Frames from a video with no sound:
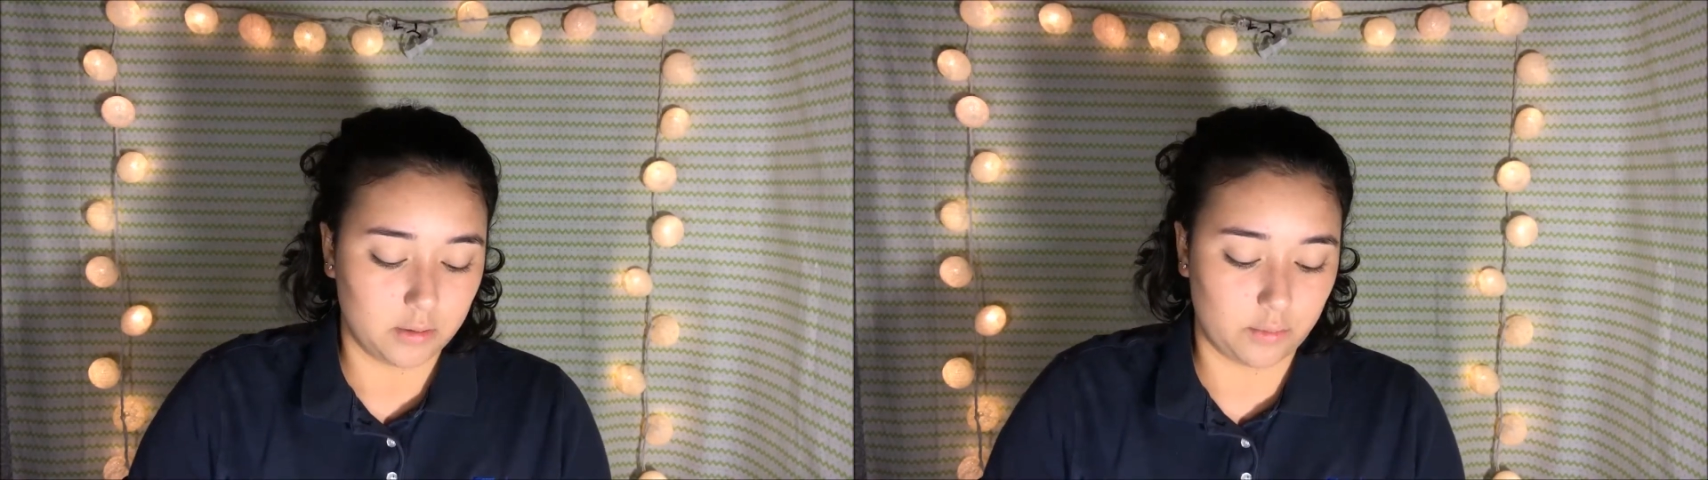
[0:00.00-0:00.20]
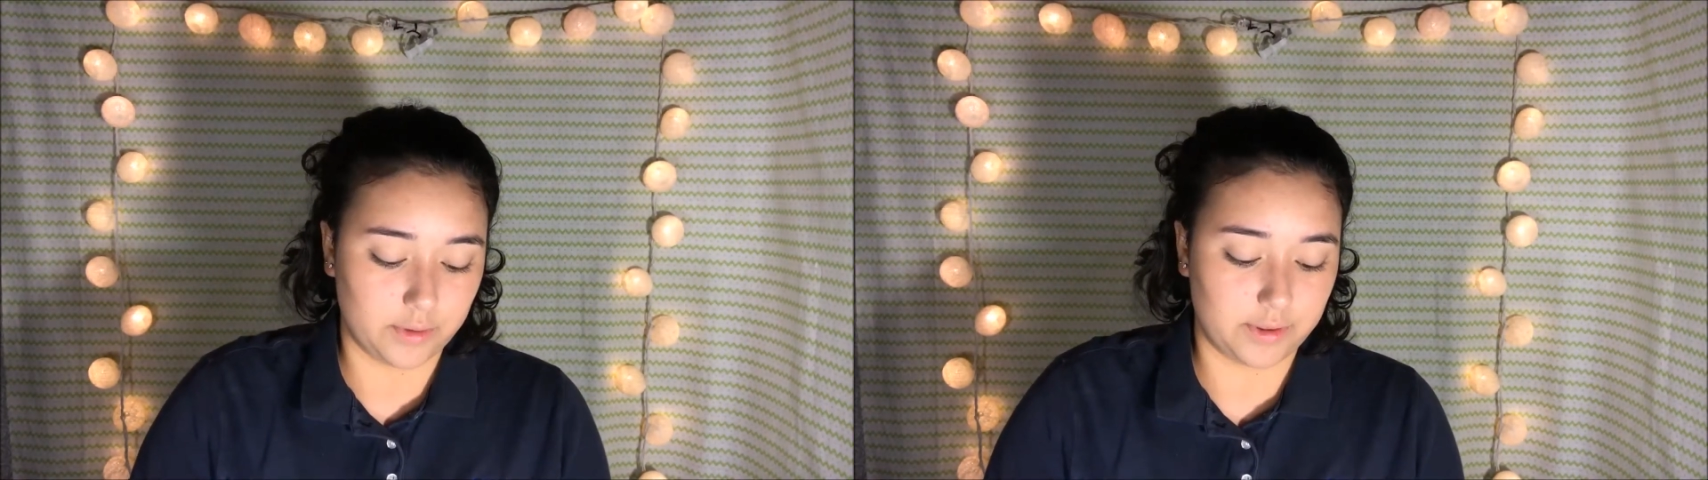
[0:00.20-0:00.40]

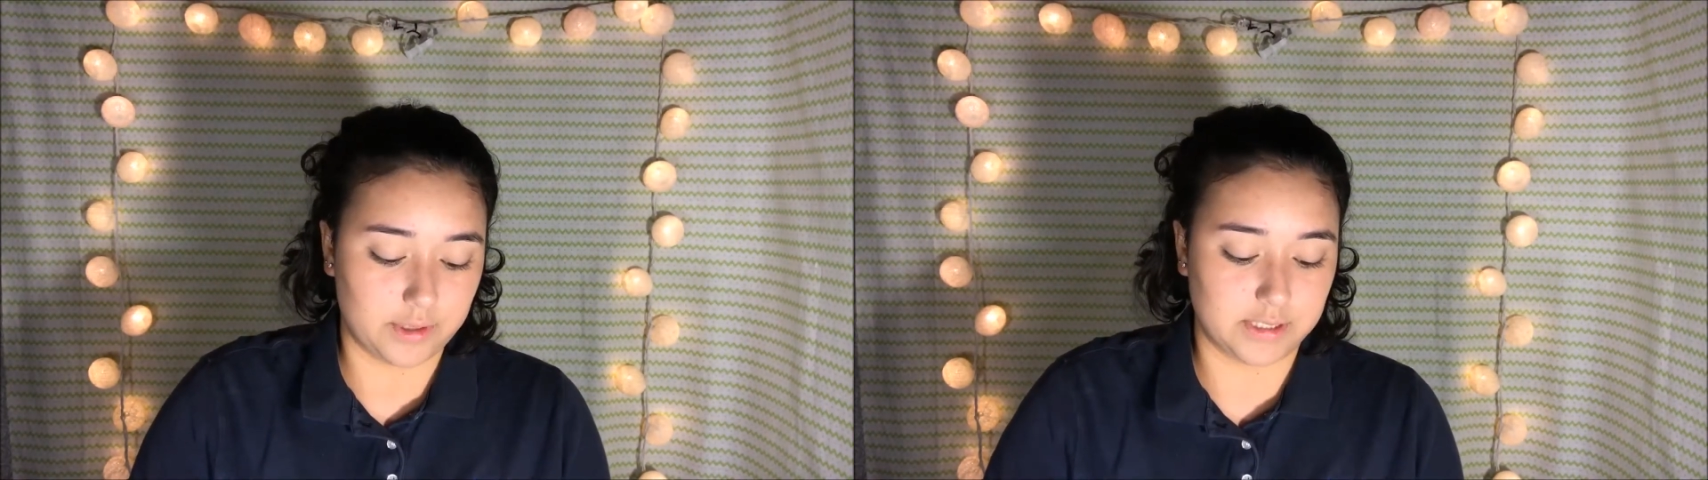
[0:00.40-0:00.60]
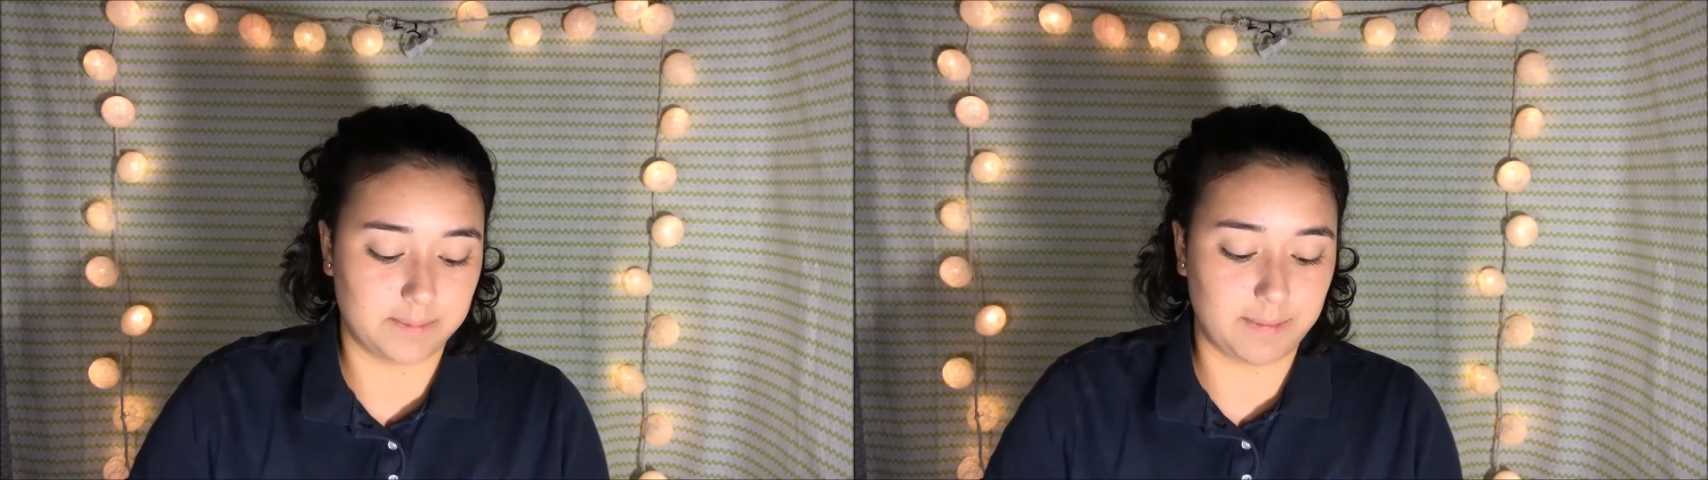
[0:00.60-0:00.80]
with
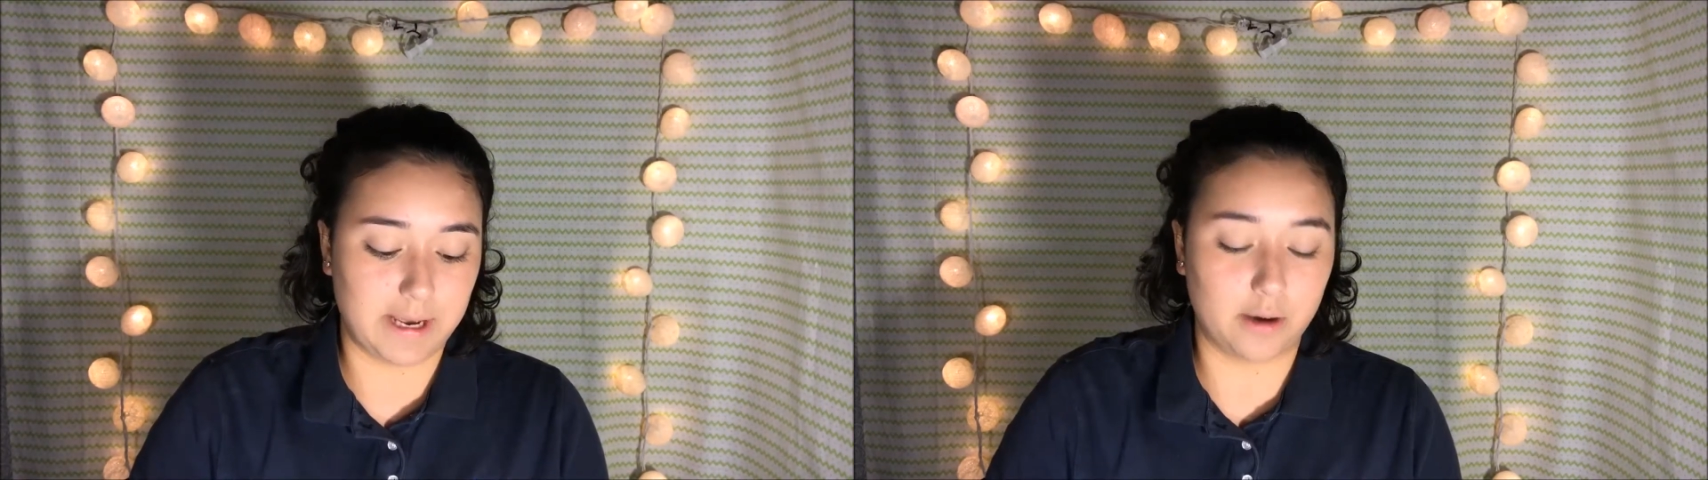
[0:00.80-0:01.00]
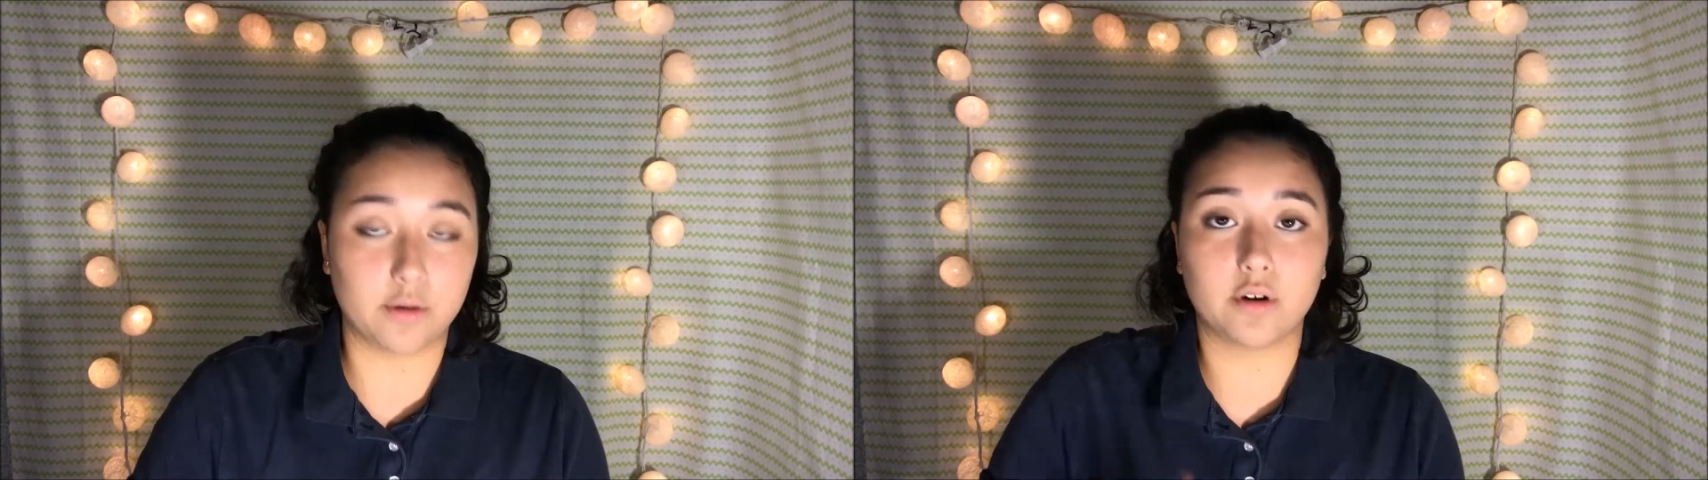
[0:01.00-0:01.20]
this
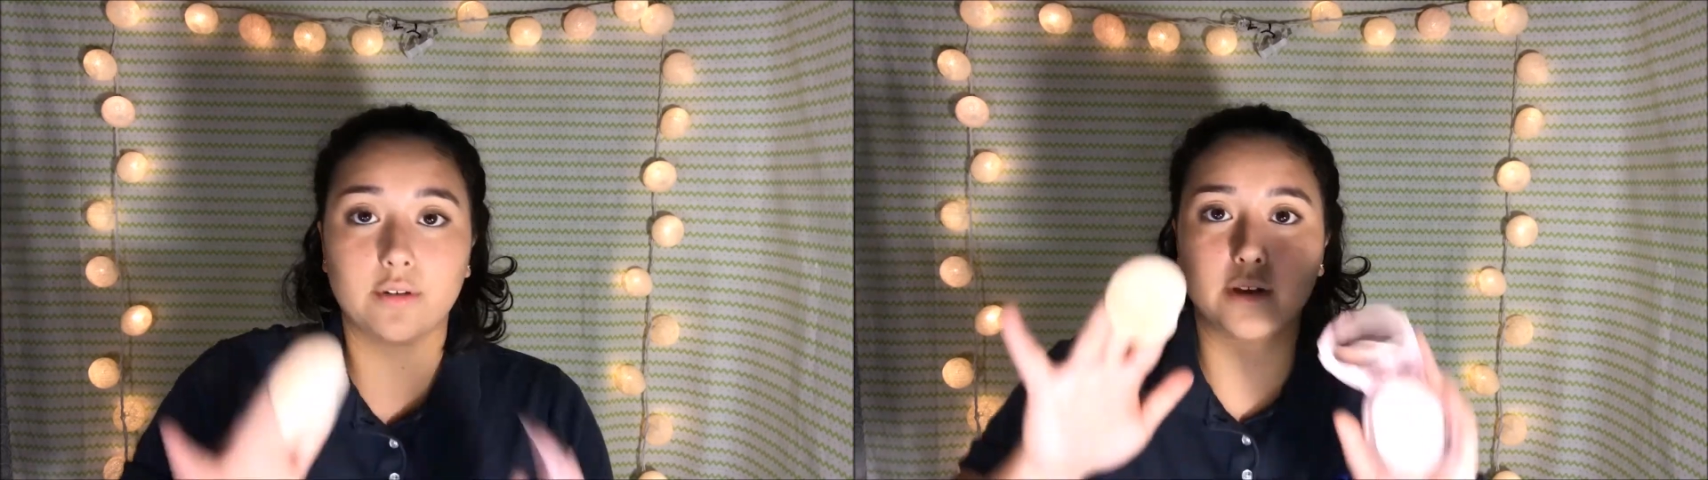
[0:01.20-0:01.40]
powder